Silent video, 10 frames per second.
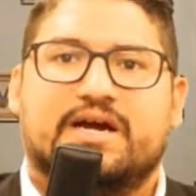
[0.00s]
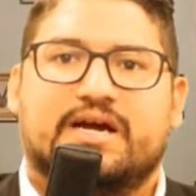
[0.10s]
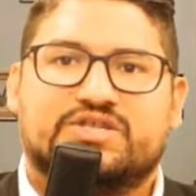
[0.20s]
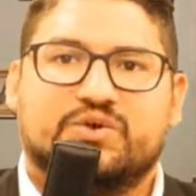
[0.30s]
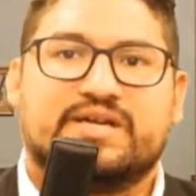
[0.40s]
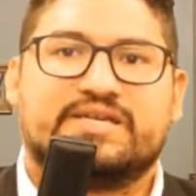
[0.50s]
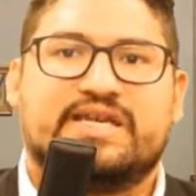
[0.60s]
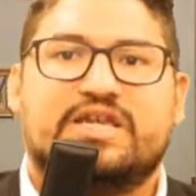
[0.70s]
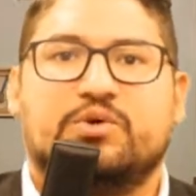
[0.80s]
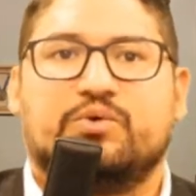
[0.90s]
to
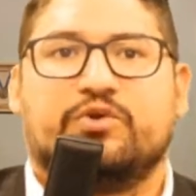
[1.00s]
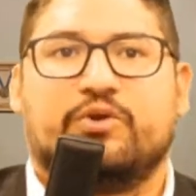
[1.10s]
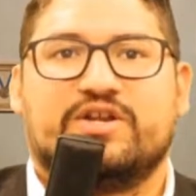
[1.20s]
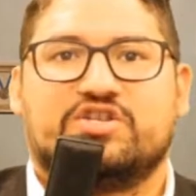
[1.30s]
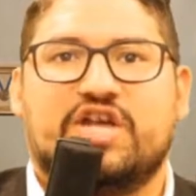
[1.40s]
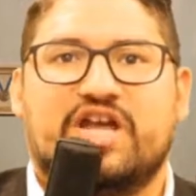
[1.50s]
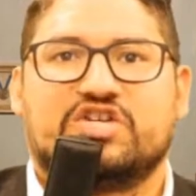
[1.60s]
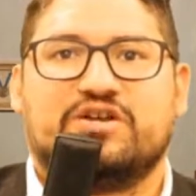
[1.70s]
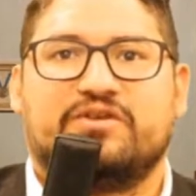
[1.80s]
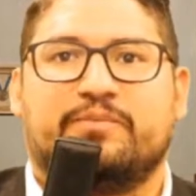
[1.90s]
continue their
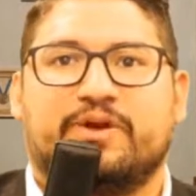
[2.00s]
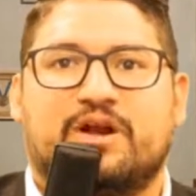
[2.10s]
education from the